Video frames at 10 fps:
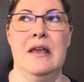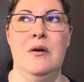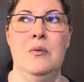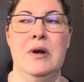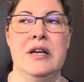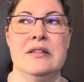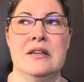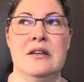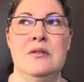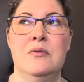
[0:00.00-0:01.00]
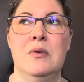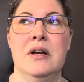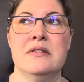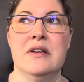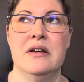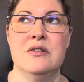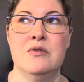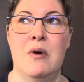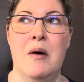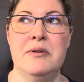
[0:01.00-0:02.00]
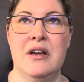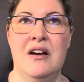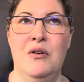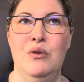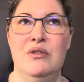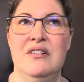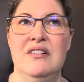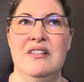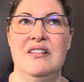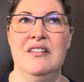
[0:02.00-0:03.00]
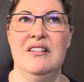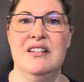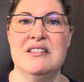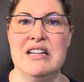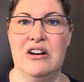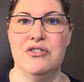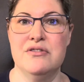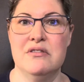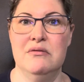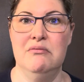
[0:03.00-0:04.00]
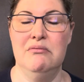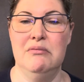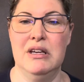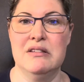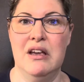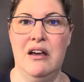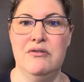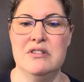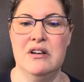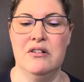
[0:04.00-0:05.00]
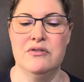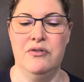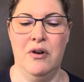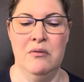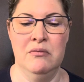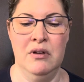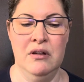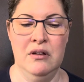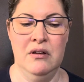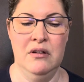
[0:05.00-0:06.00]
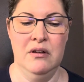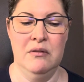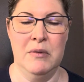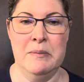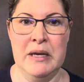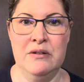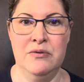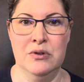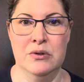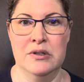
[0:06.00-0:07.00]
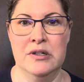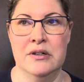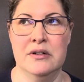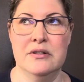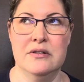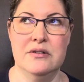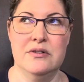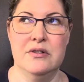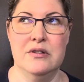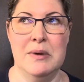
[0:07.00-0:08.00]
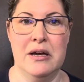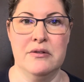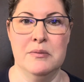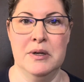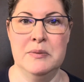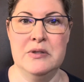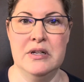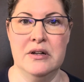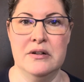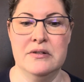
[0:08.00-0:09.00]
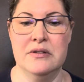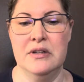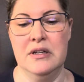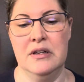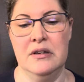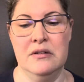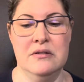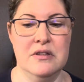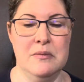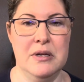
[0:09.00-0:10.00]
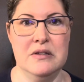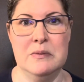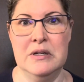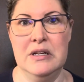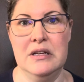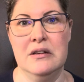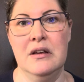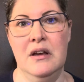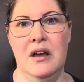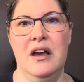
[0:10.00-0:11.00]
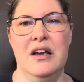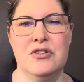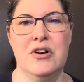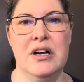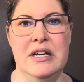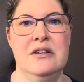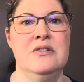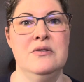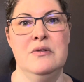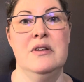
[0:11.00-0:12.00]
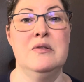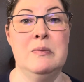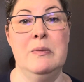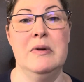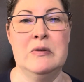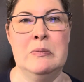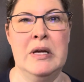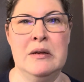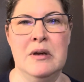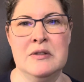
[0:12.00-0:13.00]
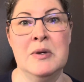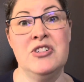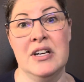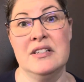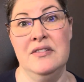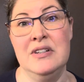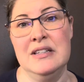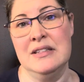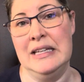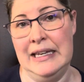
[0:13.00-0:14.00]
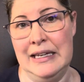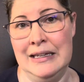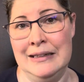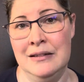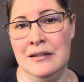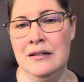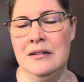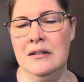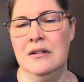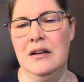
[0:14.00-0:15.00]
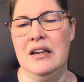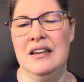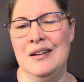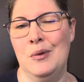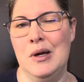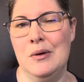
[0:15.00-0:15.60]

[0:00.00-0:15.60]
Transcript: What I did was I swapped out stairs, because I have stairs from my main floor to the bathroom upstairs and to the basement, and I try and do as much activity as I can get away